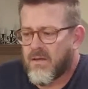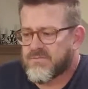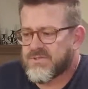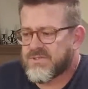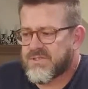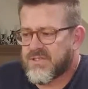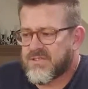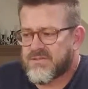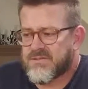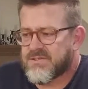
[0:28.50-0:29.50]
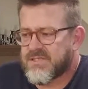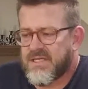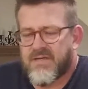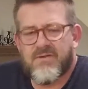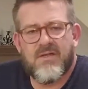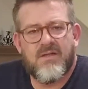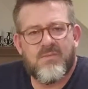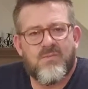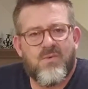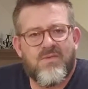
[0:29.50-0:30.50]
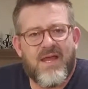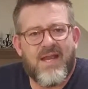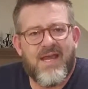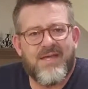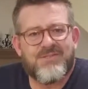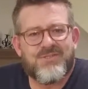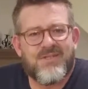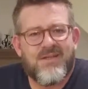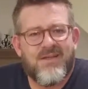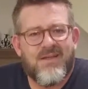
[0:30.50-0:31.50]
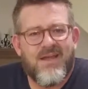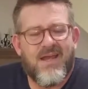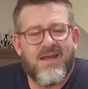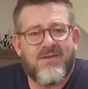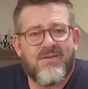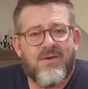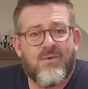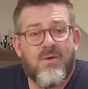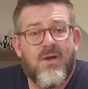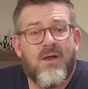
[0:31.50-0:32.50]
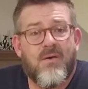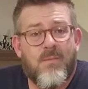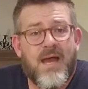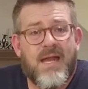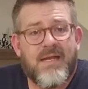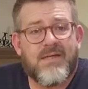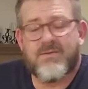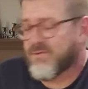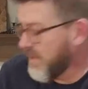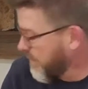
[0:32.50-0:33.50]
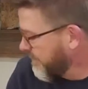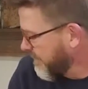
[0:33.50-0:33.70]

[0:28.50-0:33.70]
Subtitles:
just to give it a little bit more of that edge and the aromatics. So